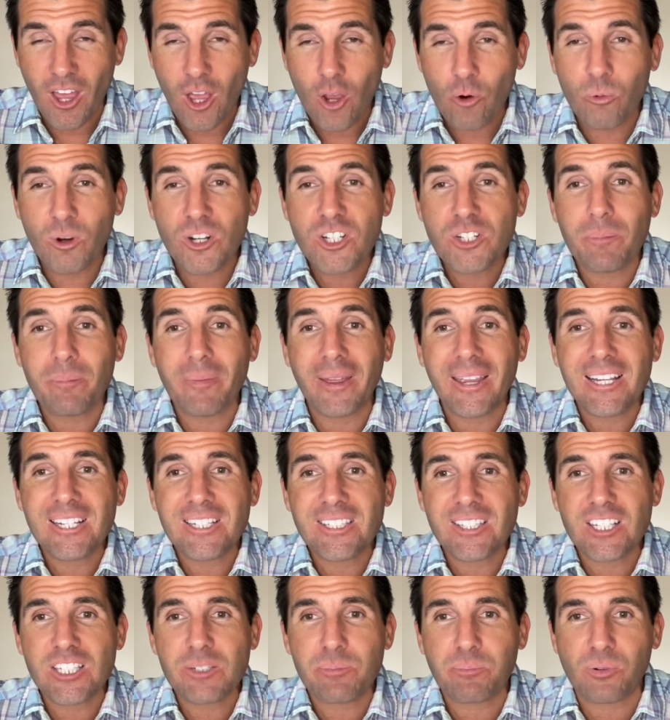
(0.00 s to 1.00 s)
which makes
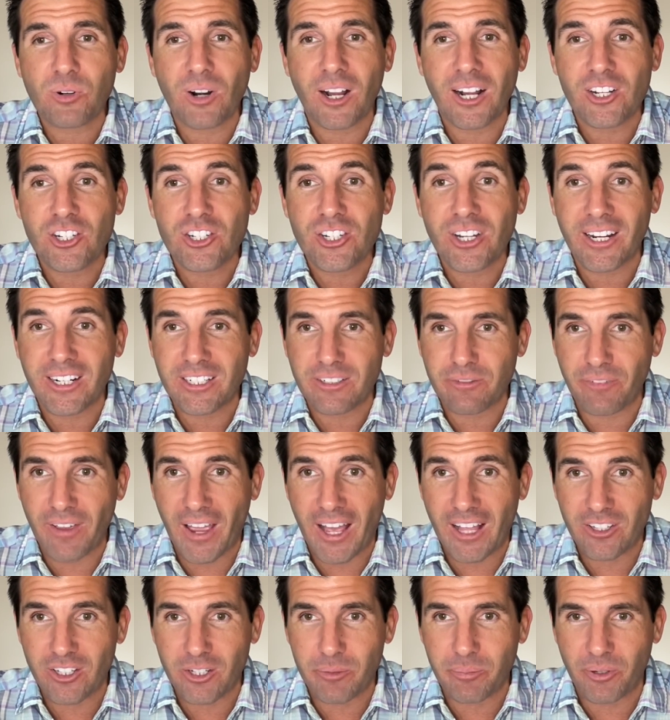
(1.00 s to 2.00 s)
this project
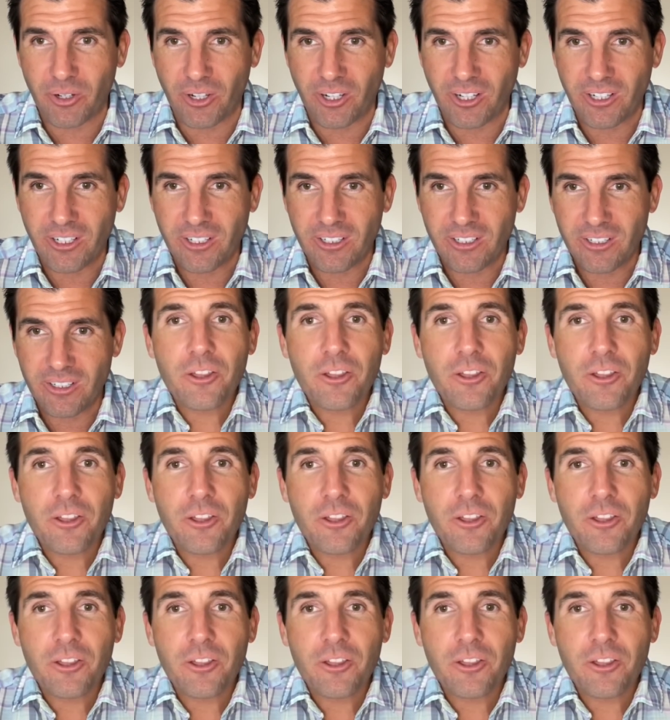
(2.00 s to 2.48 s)
valuable.